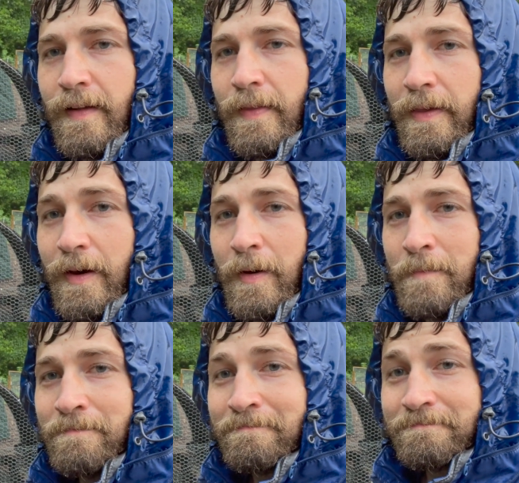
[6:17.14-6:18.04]

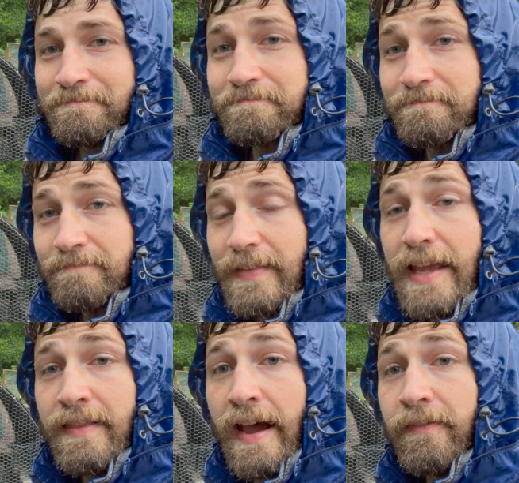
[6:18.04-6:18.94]

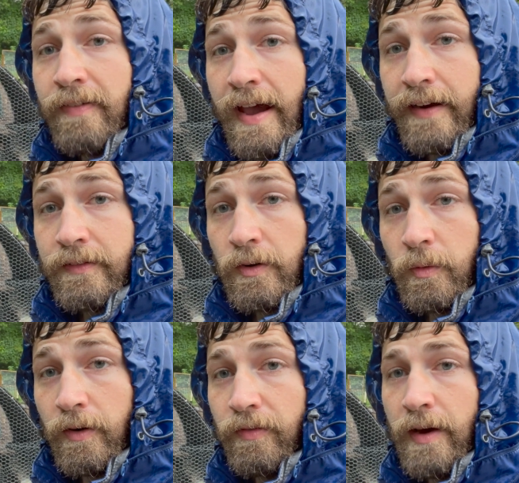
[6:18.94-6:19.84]
that factor
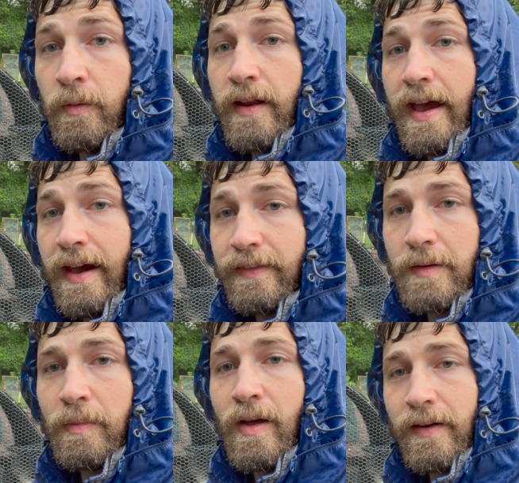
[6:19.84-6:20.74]
where if I would have had
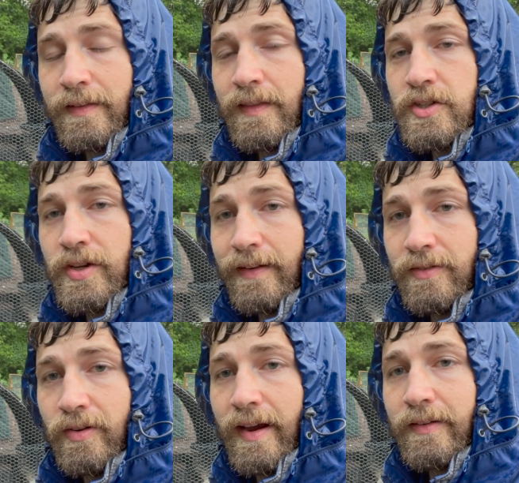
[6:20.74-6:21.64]
them locked in the chicken
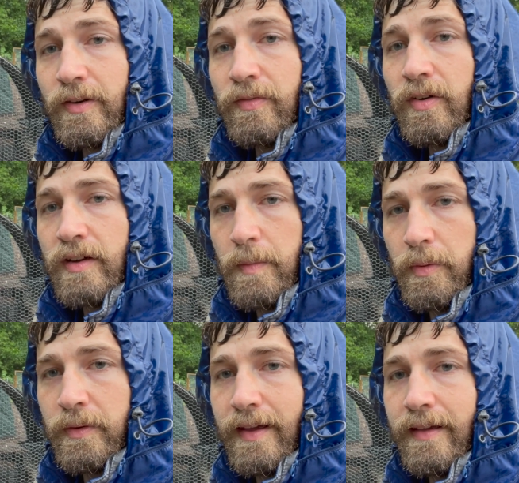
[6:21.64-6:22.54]
tractor for a
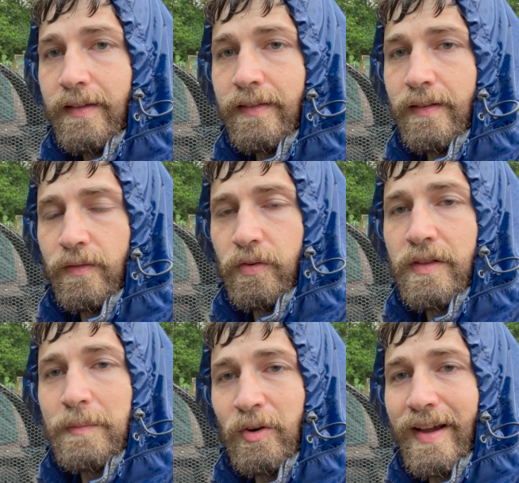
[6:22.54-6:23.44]
couple days for
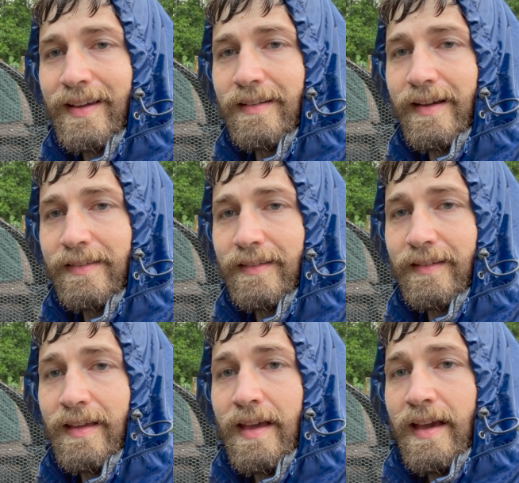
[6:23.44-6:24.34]
them to recognize it
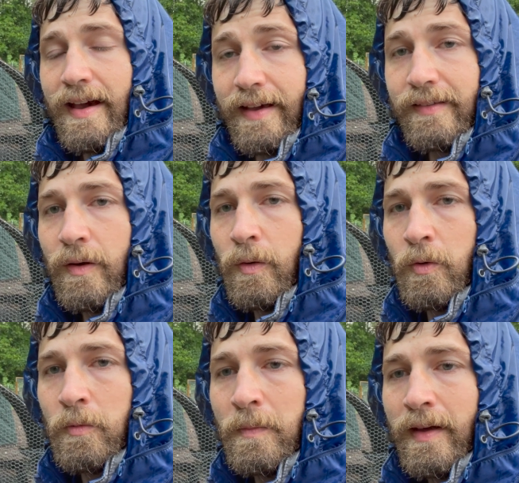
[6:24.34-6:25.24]
as
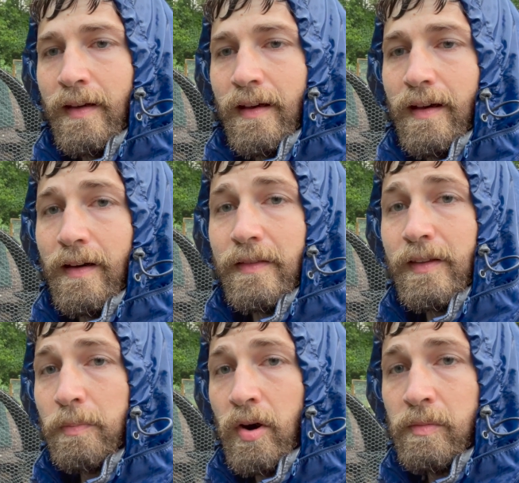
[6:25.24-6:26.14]
home,
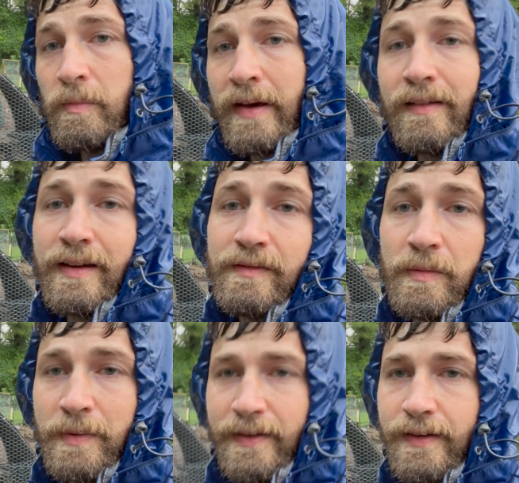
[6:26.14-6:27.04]
this problem might not
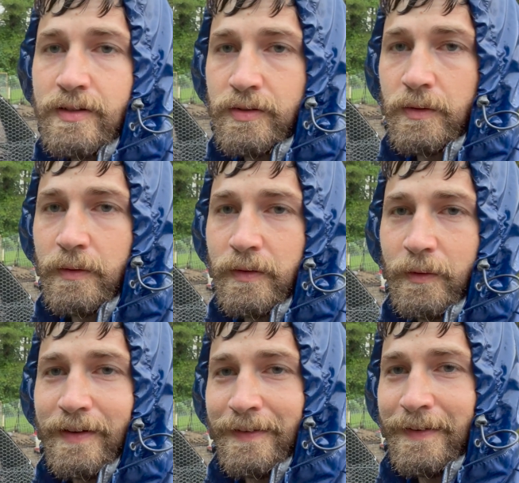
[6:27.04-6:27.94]
even be an issue. So
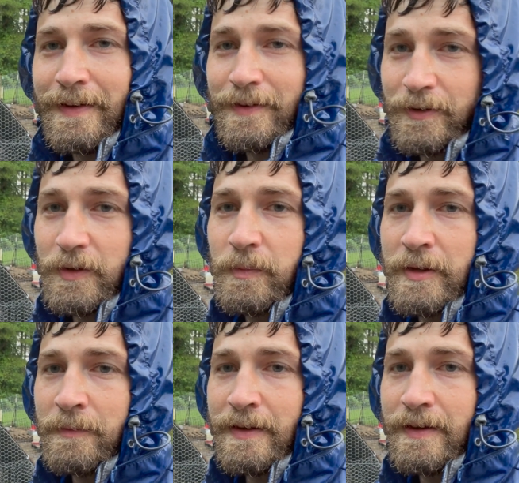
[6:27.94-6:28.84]
again, could
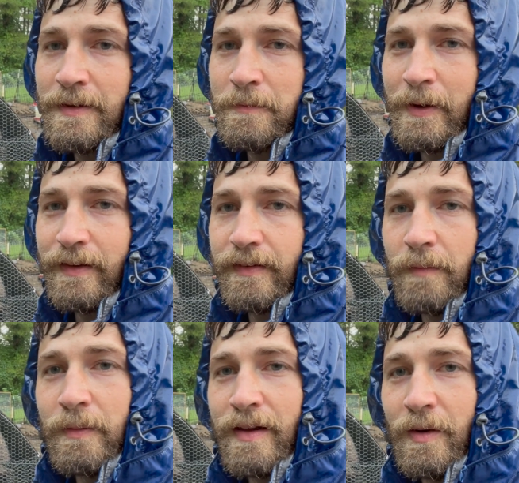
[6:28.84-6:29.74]
be me, but
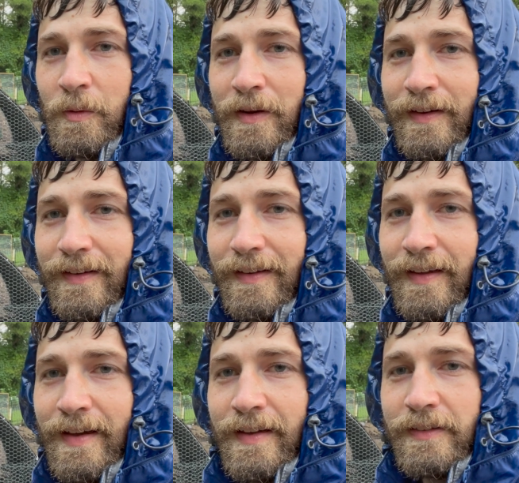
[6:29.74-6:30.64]
something I wanted
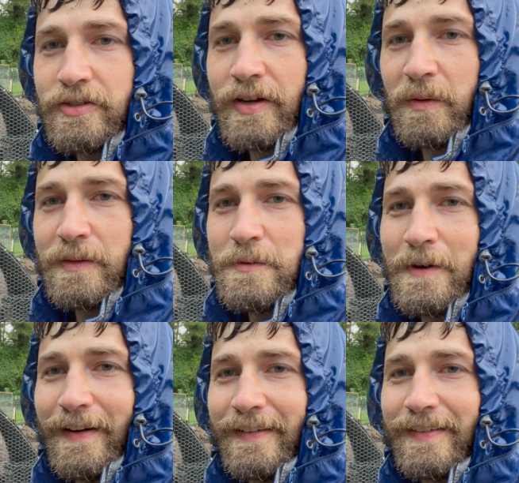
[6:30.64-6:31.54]
to share with you
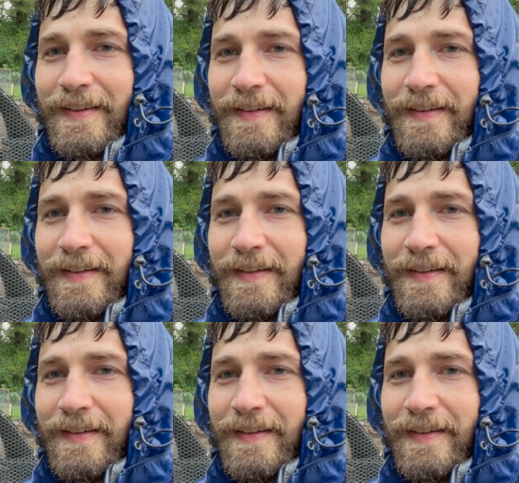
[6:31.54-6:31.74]
guys.